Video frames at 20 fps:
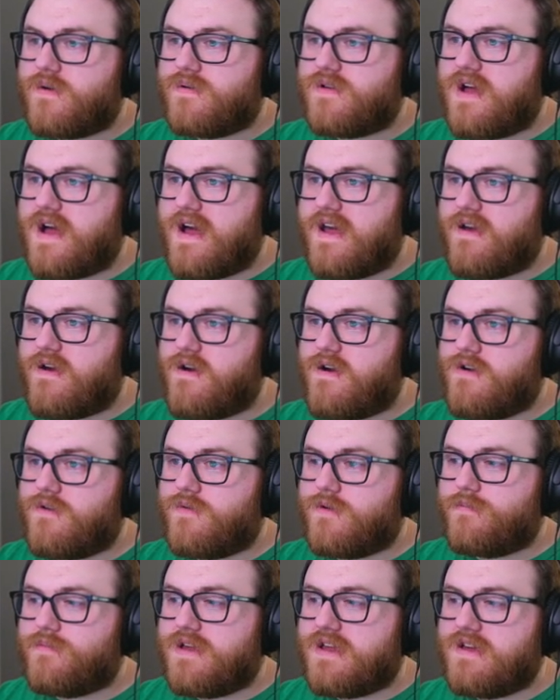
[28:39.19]
tire
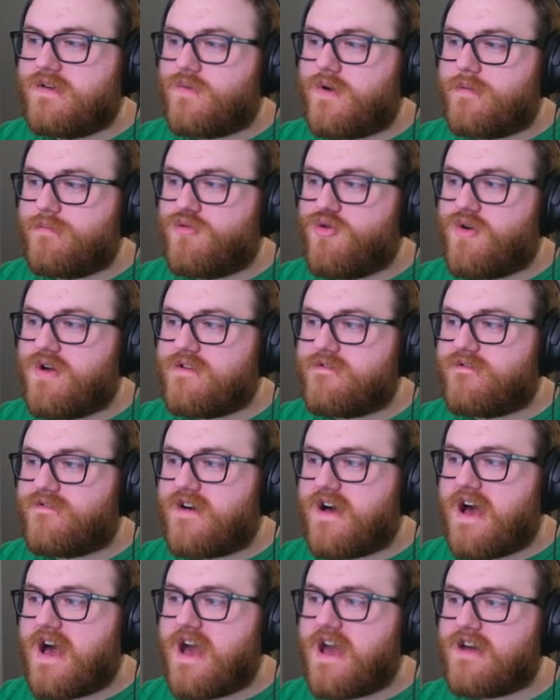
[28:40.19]
would be
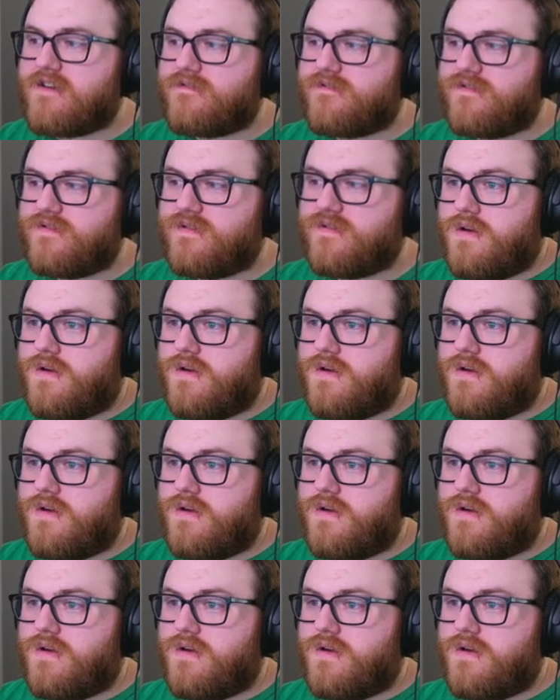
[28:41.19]
1.5.